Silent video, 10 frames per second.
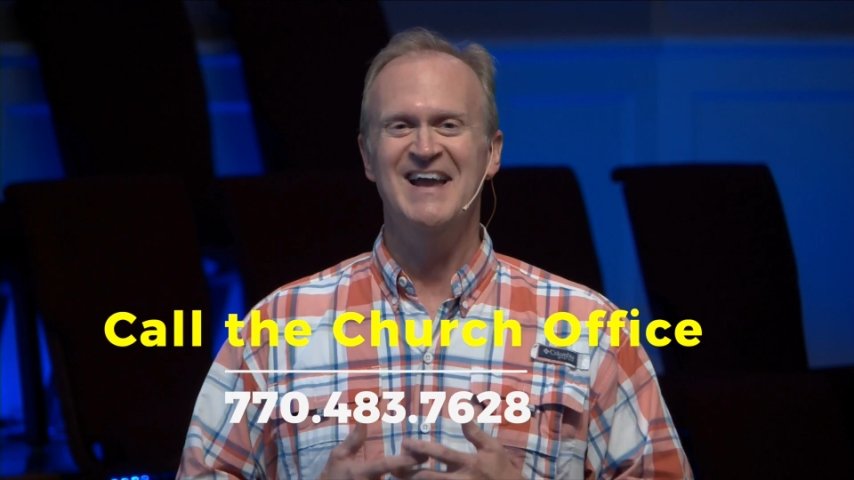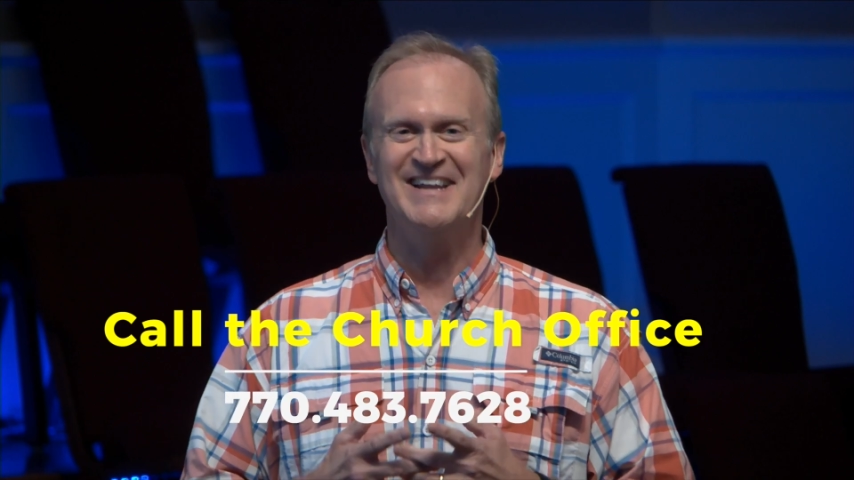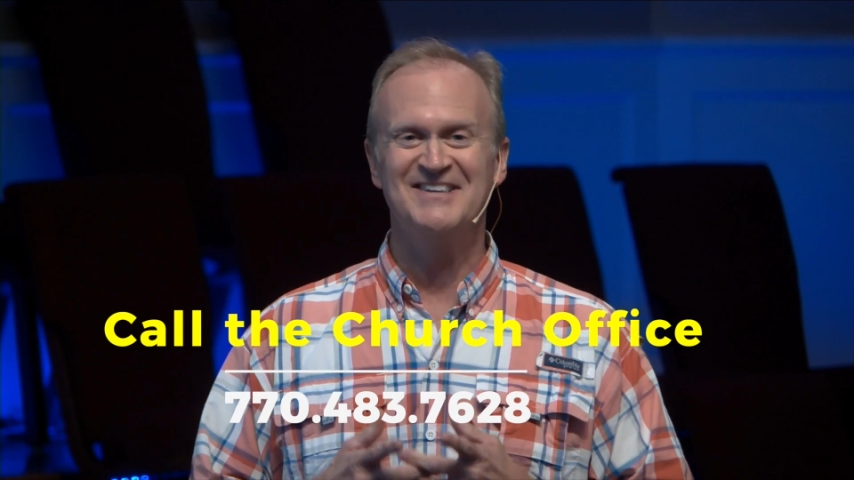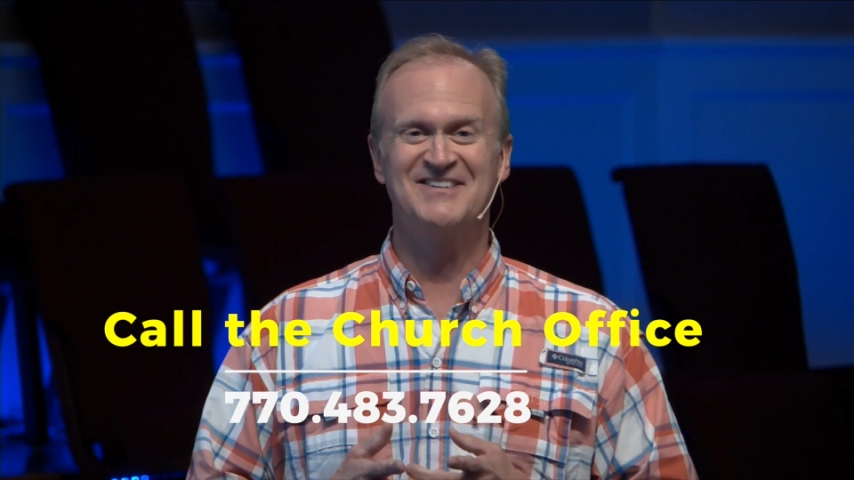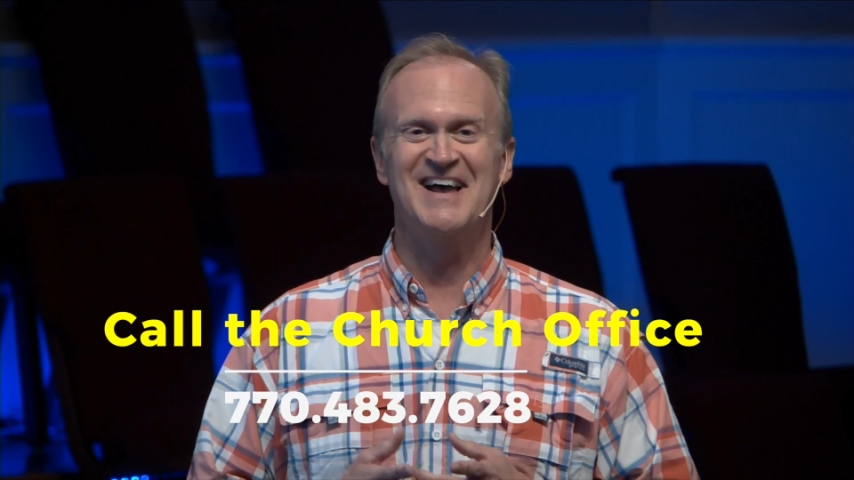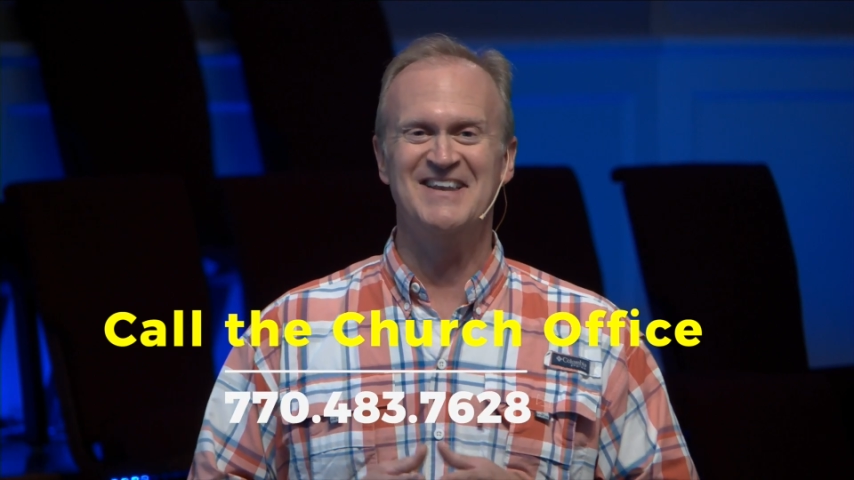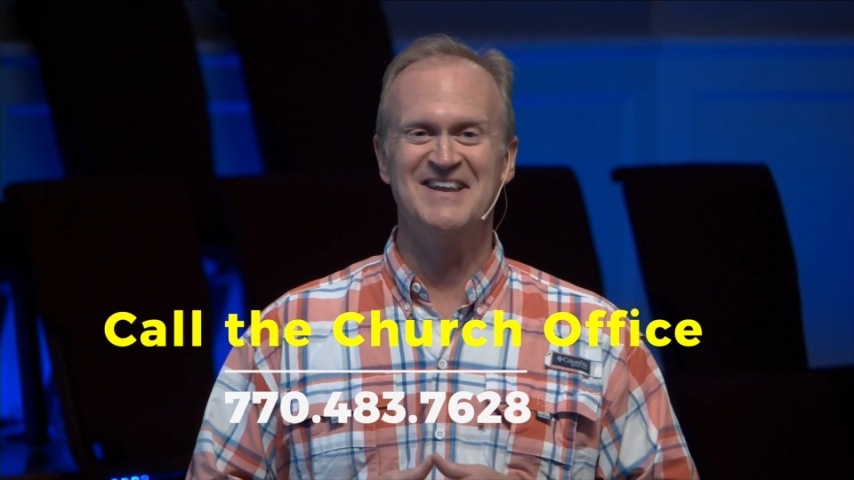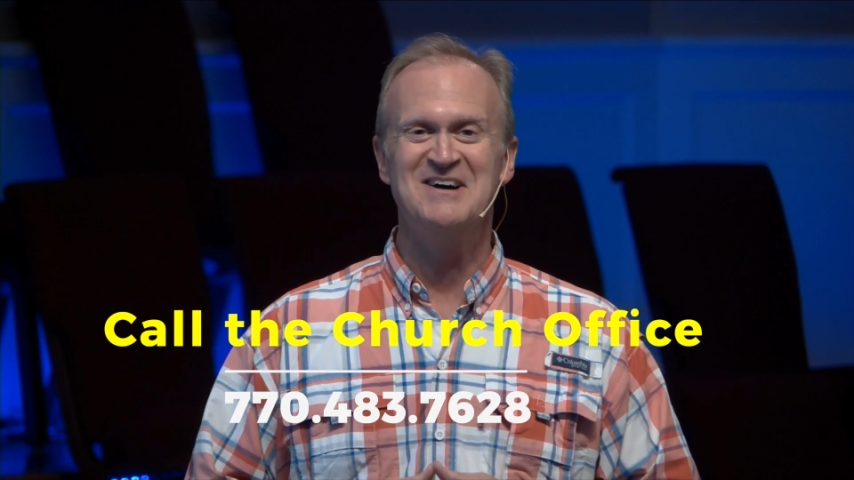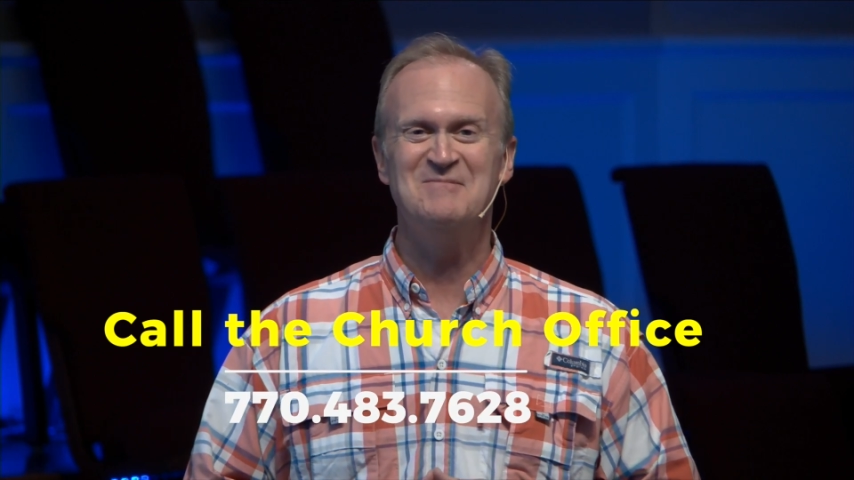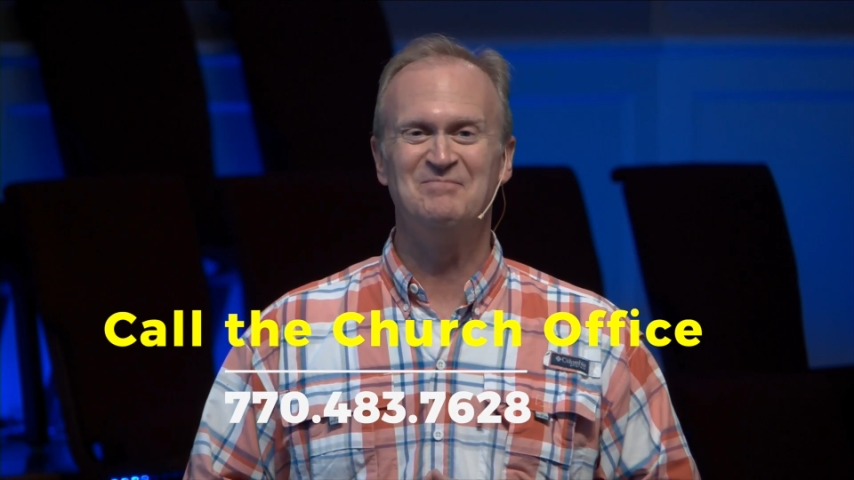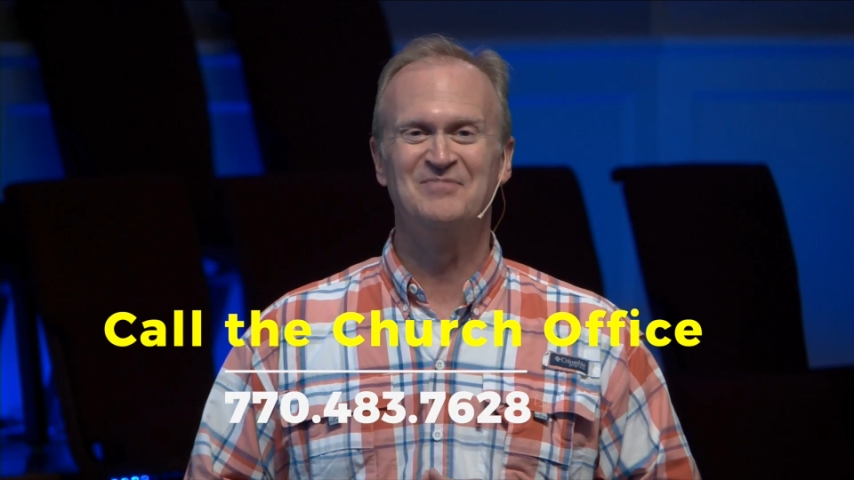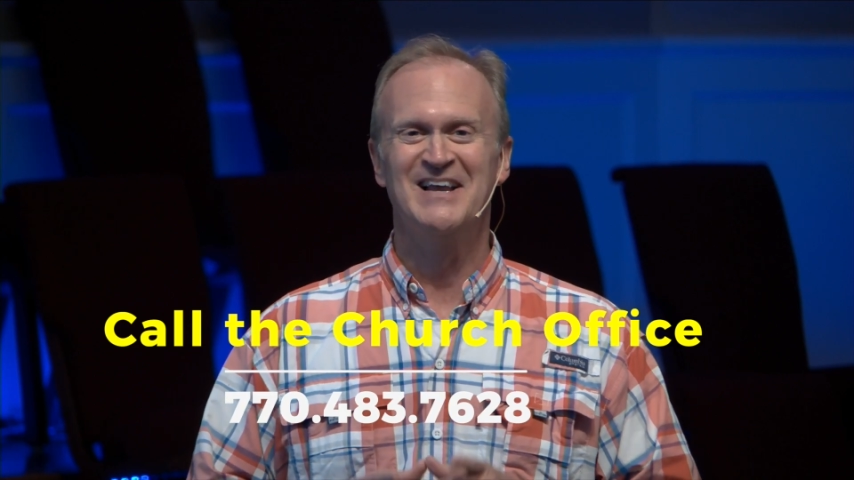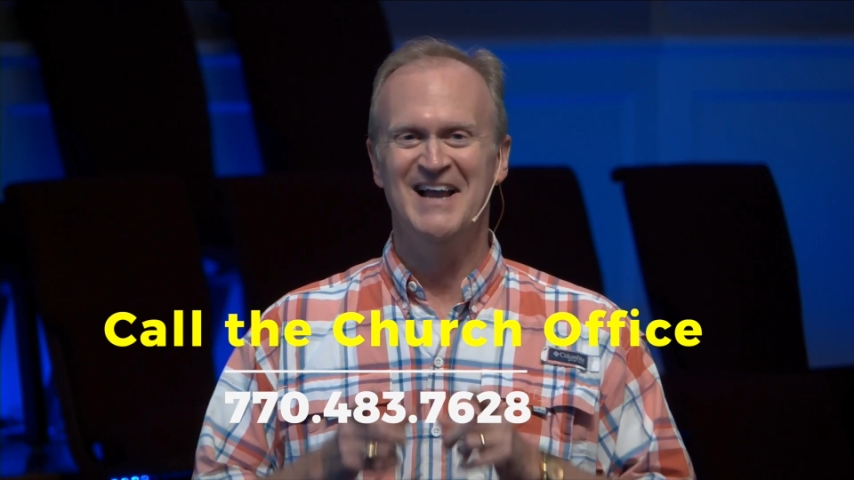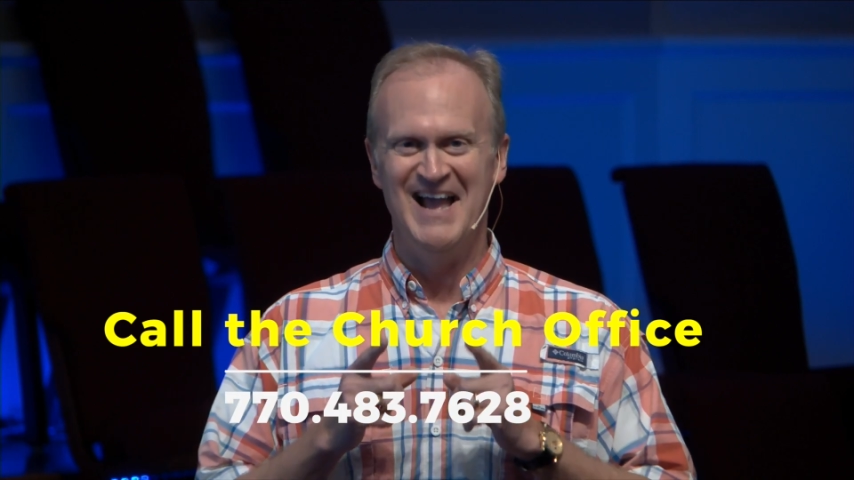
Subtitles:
and get signed up,